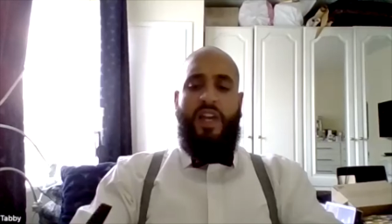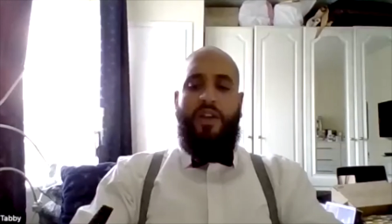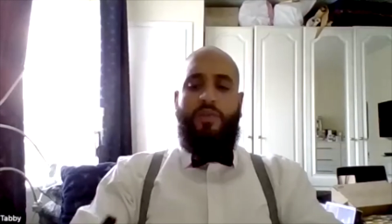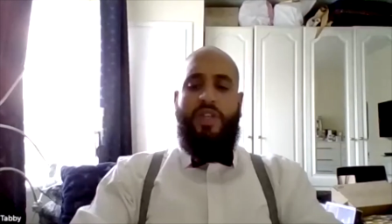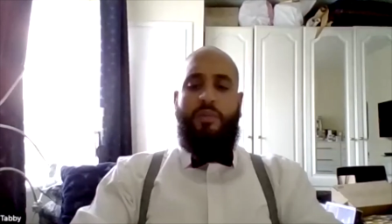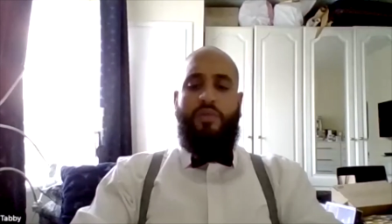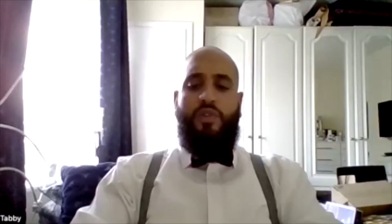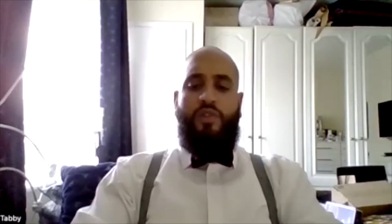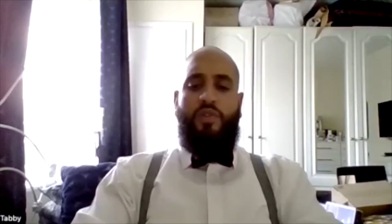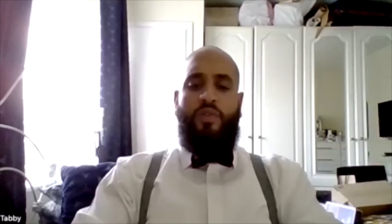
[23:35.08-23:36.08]
Zhang was able to
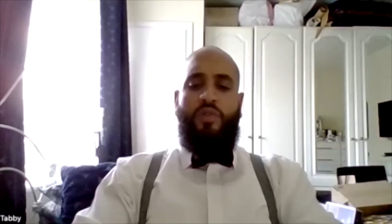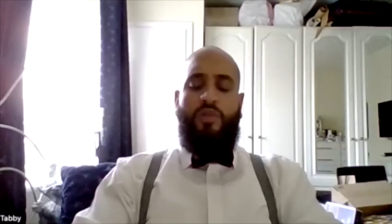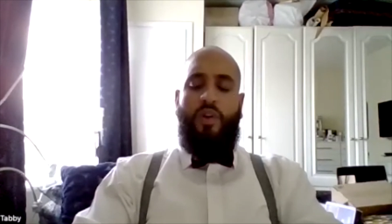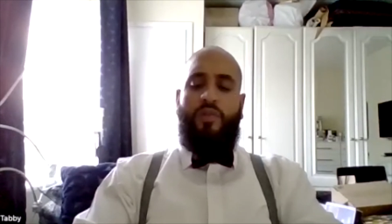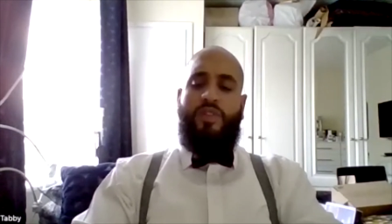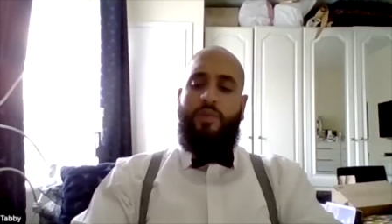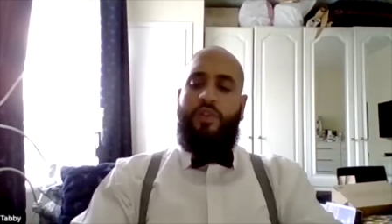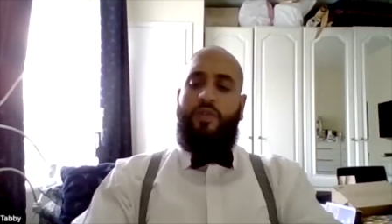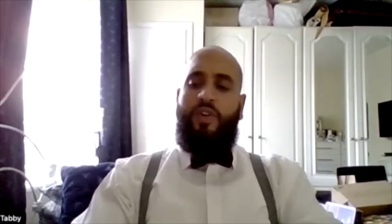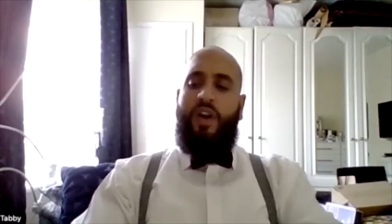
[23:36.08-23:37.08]
do, obviously, when
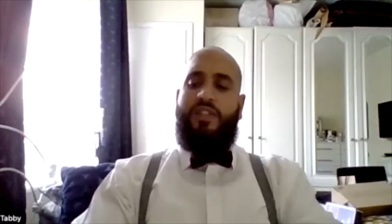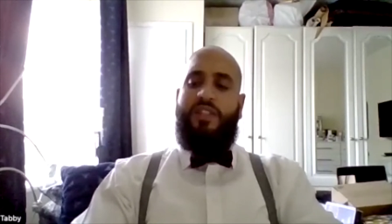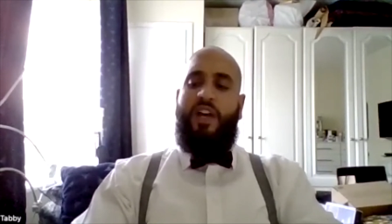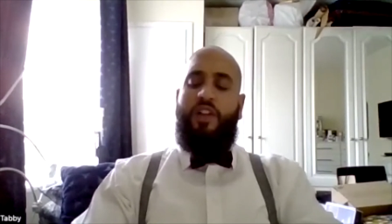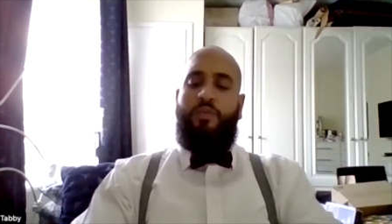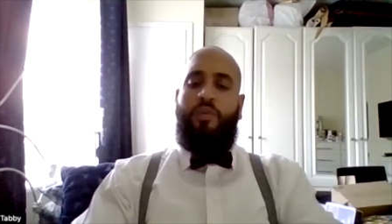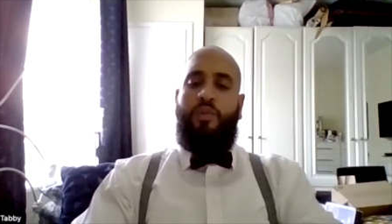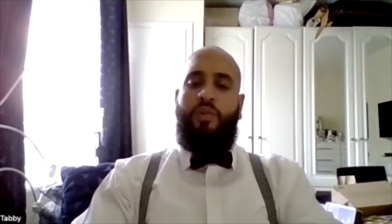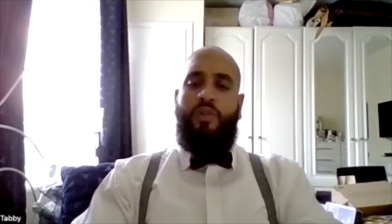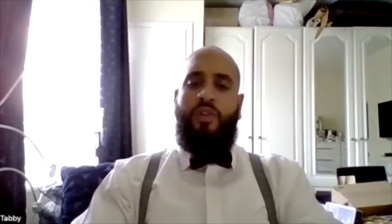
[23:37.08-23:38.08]
you're fighting a
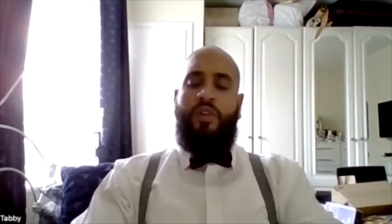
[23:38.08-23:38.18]
southpaw,